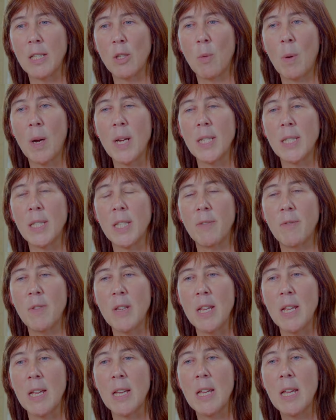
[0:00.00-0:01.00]
quite
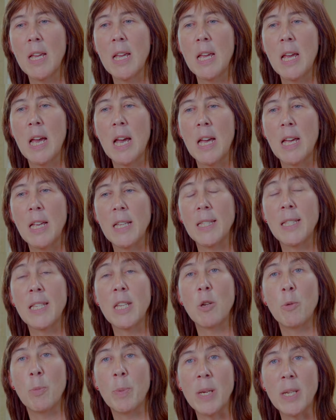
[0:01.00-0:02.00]
severe
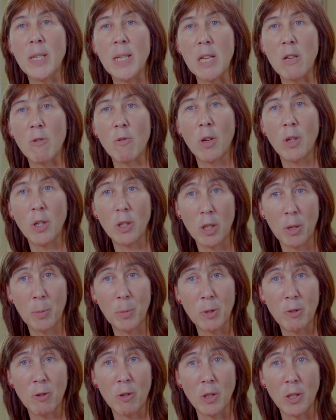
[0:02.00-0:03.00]
COPD, chronic
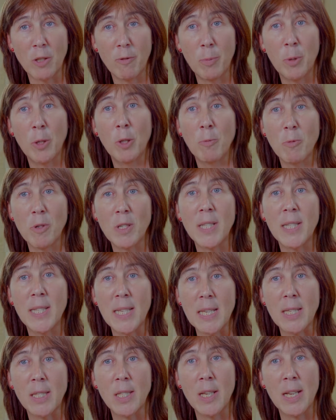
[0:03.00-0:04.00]
obstructive pulmonary
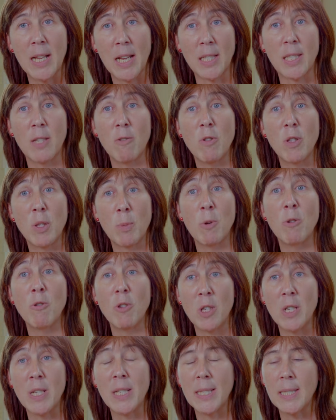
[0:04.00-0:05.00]
disease, and that's a
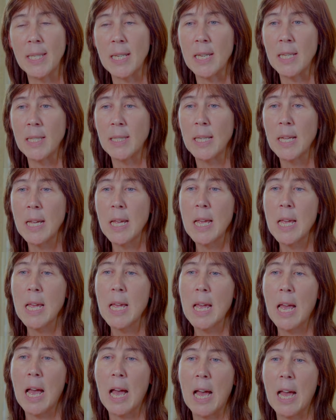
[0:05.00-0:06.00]
respiratory disease,
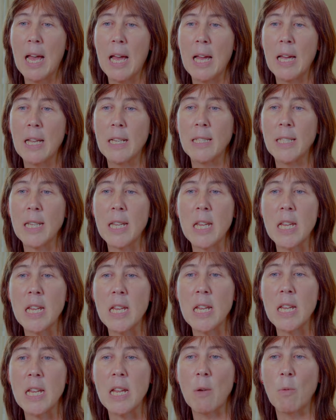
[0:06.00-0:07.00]
and
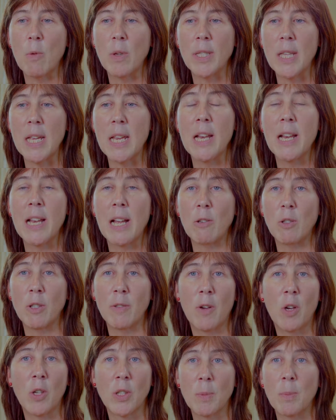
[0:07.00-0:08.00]
he was in and out
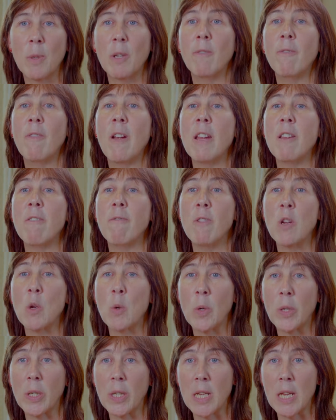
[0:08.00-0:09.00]
of hospital very
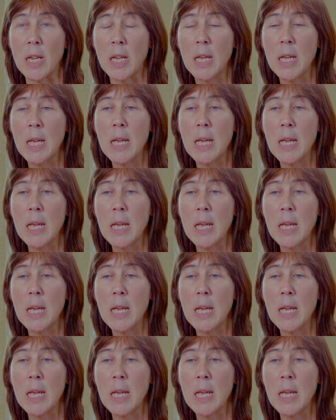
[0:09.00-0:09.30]
frequently.